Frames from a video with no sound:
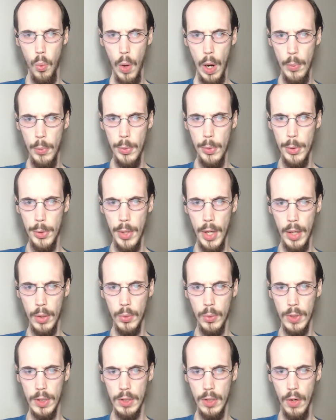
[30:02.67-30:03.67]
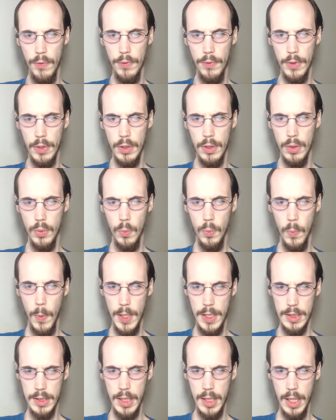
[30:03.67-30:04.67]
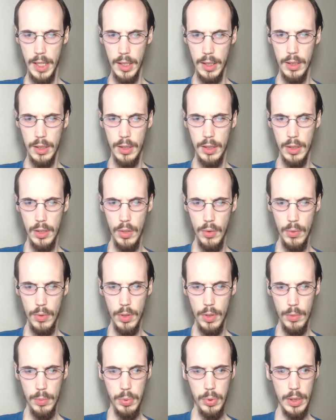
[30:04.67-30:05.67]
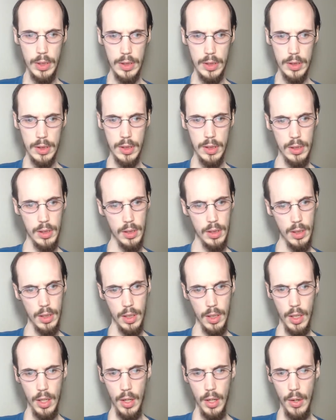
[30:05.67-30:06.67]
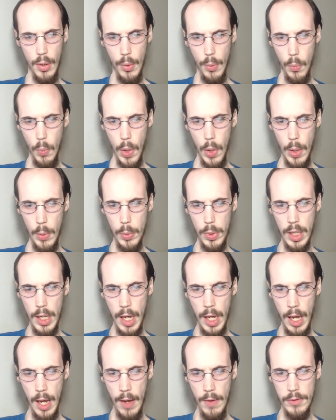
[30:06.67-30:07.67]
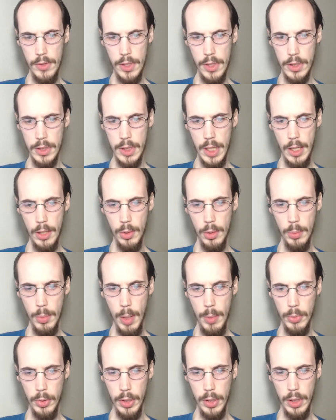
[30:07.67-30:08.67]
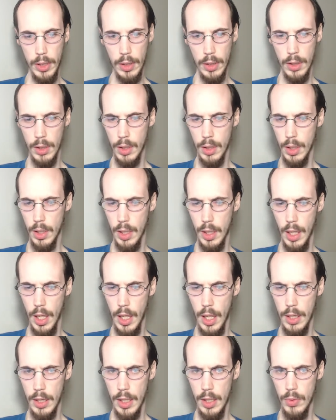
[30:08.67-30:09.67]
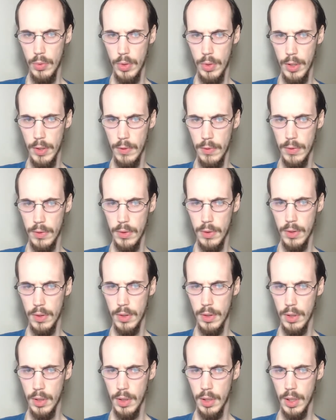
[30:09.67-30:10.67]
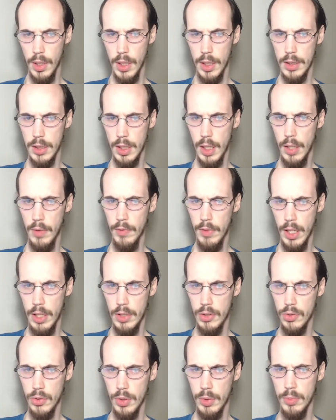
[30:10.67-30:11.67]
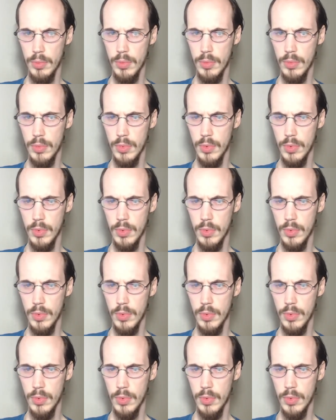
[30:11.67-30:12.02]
Why were you at Green Dolphin? My snake? No, the priest. Why would he have just taken your memory and let you live? Not even answering him.